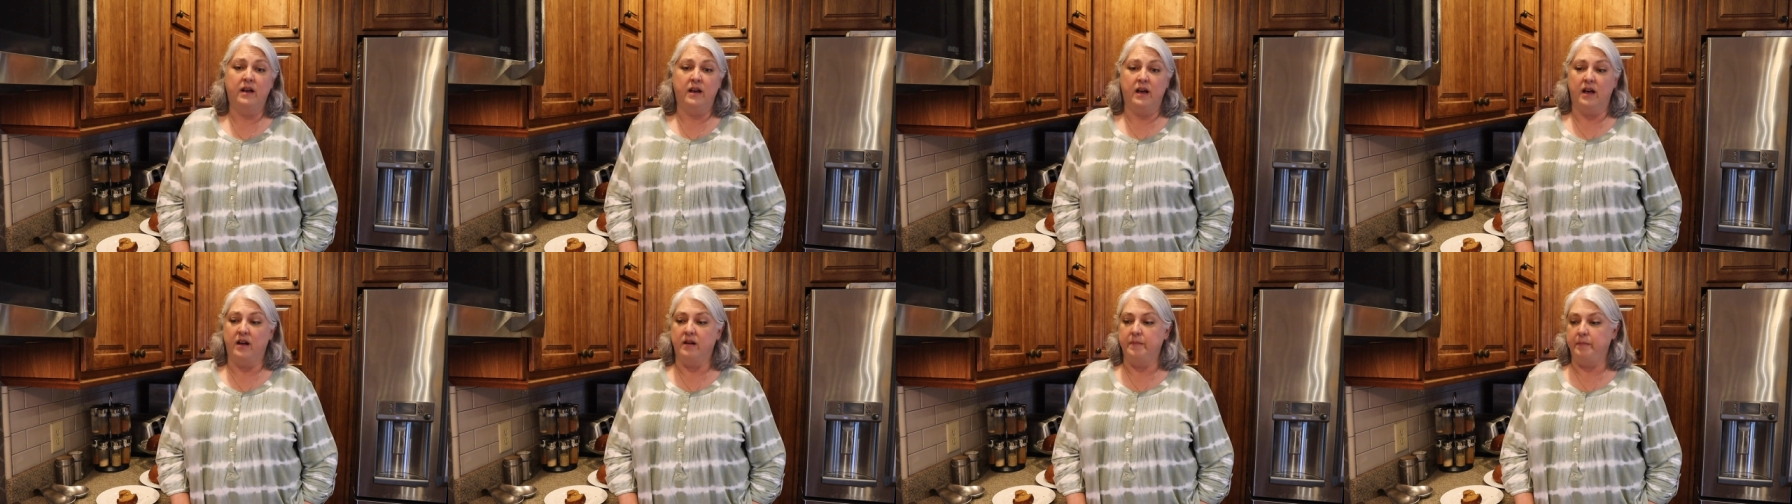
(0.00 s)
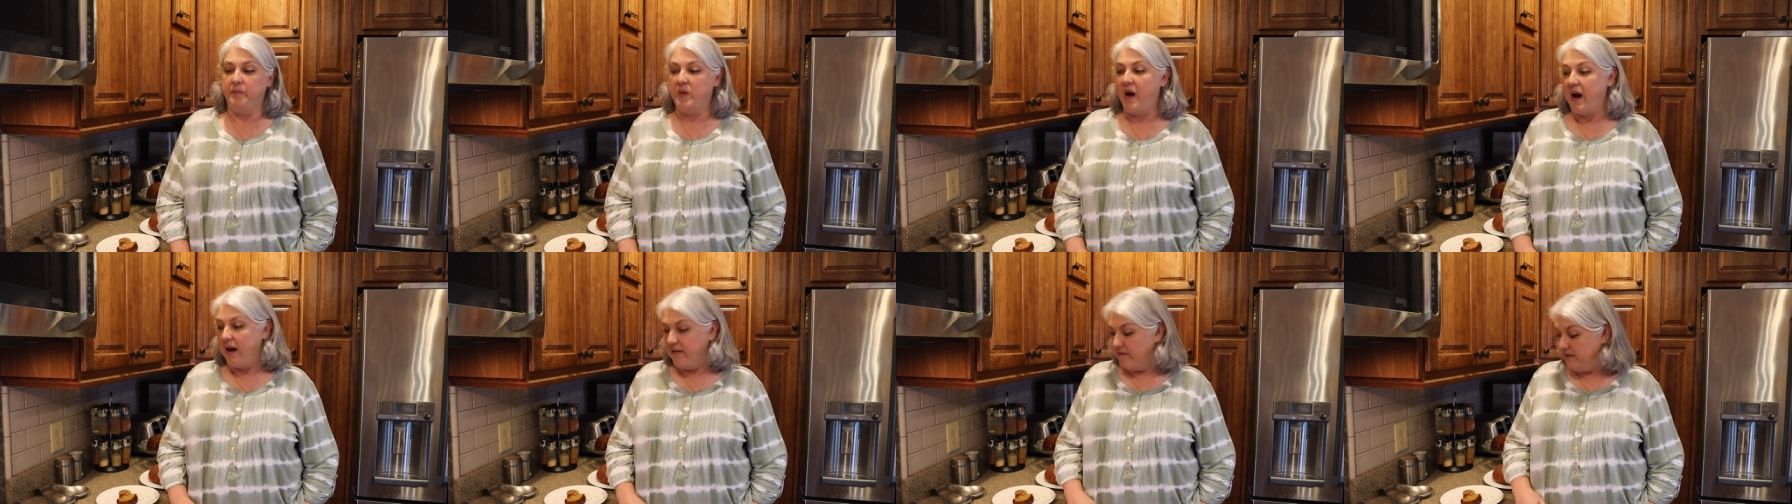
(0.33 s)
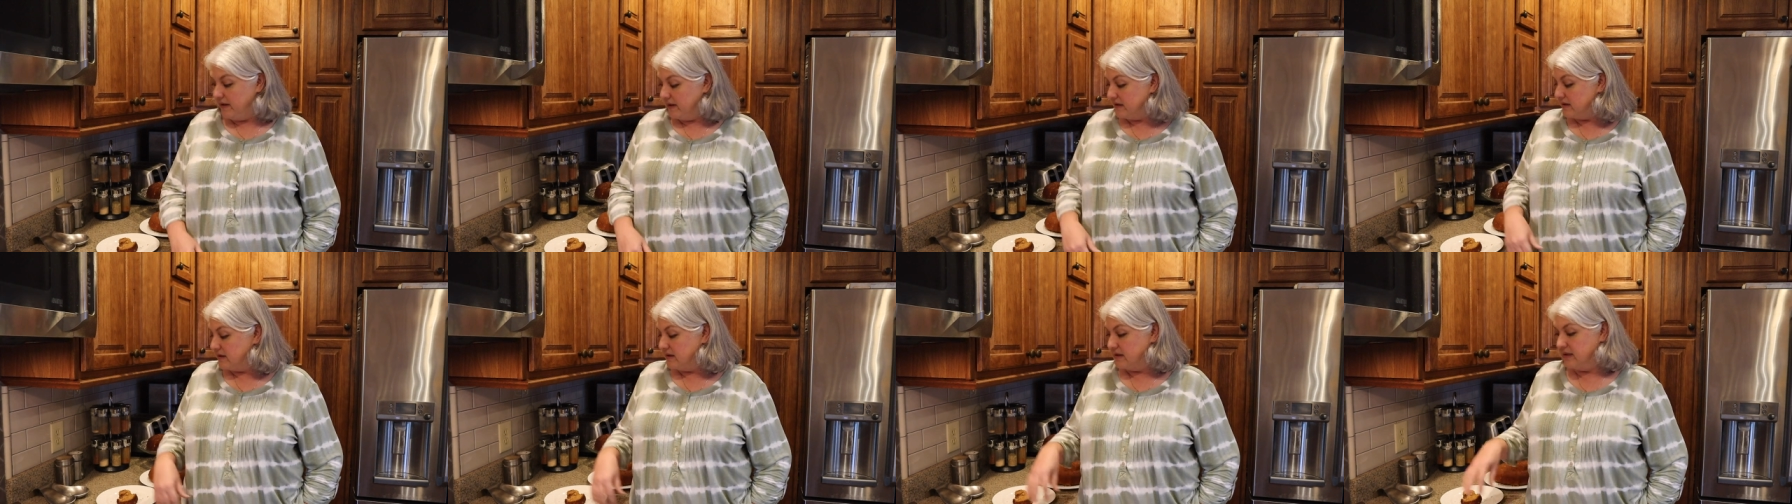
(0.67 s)
Um,
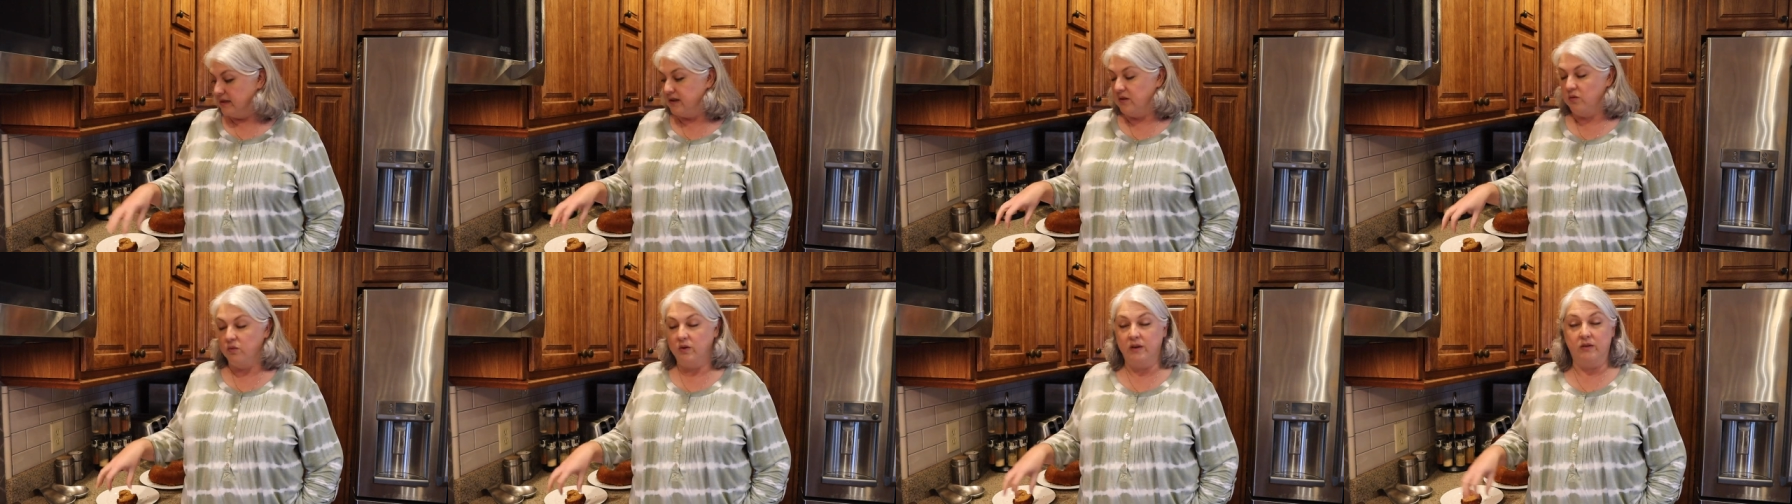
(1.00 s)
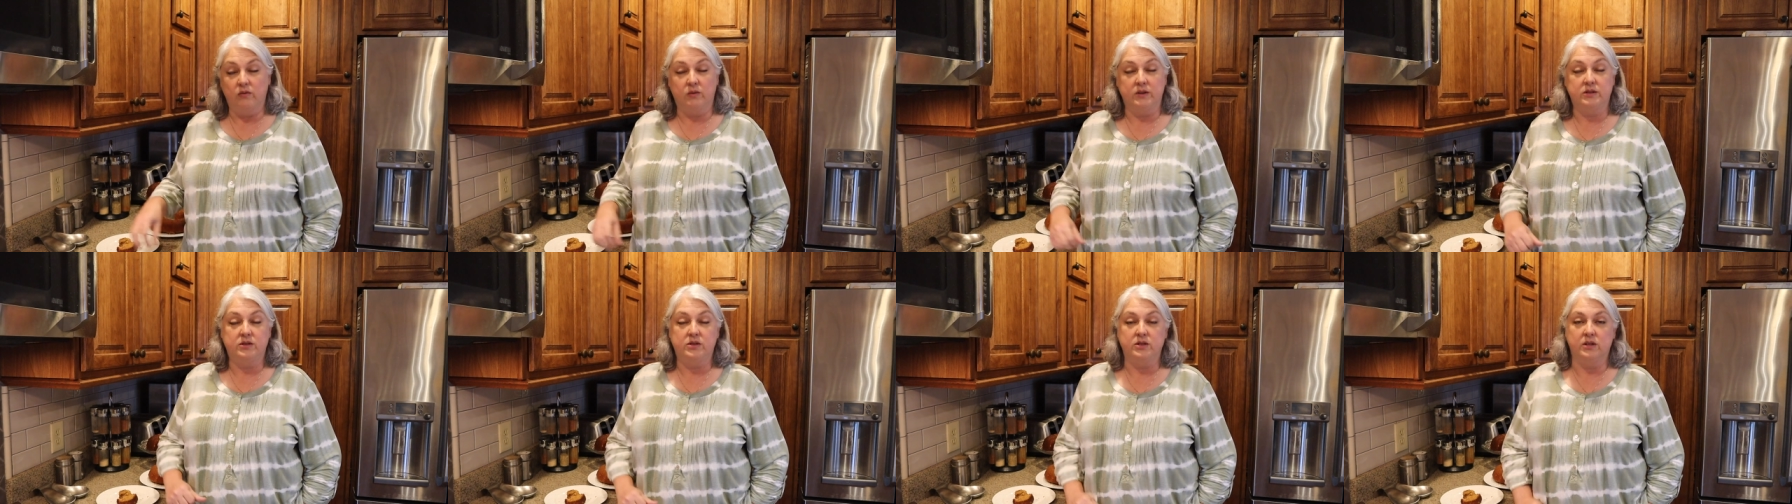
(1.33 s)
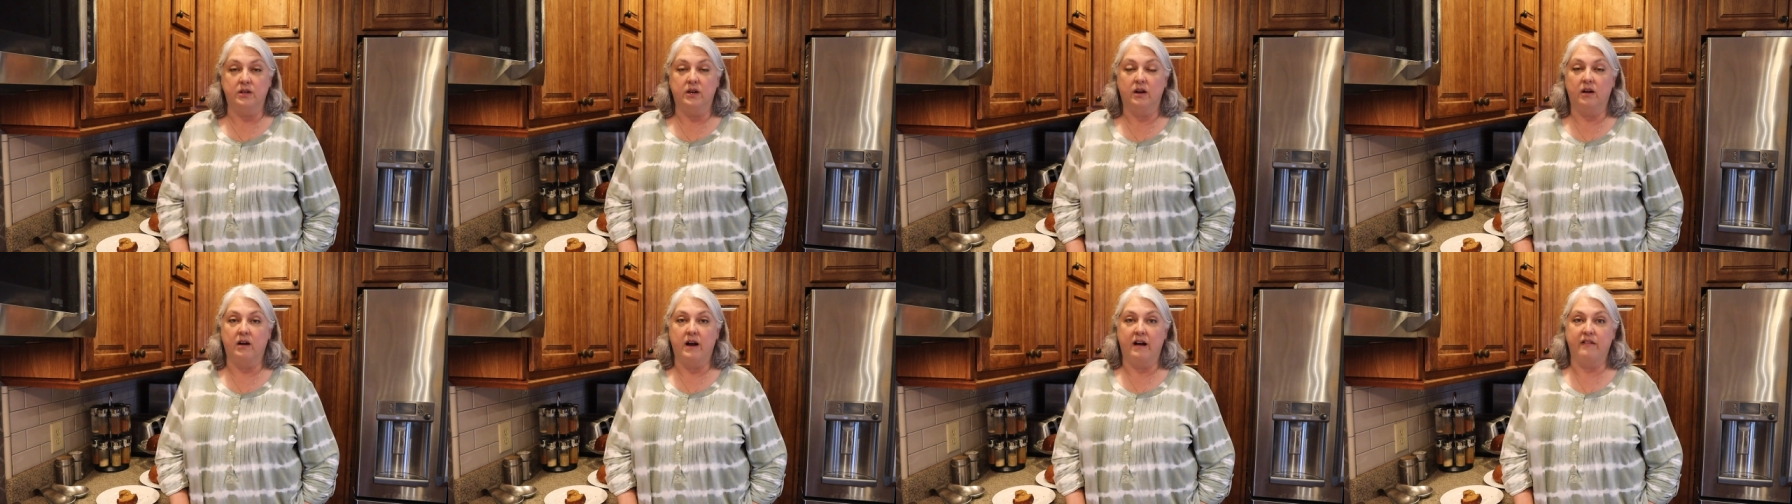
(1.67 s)
obviously, the one with
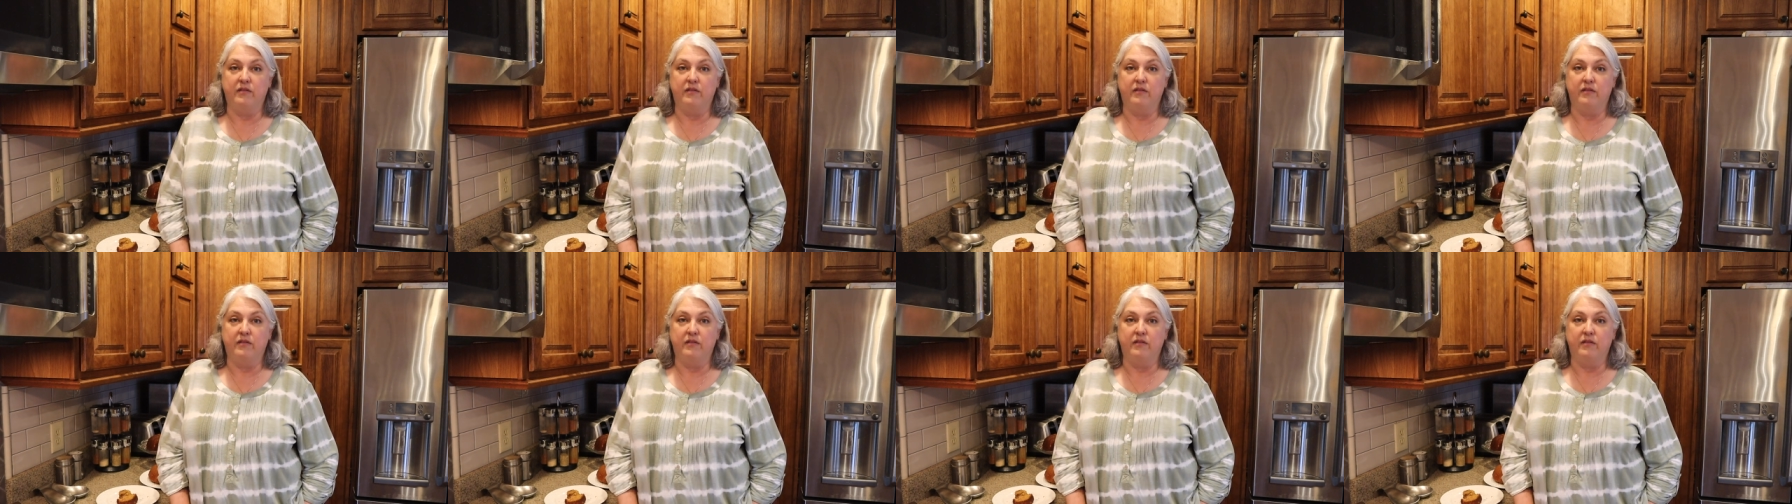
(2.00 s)
sugar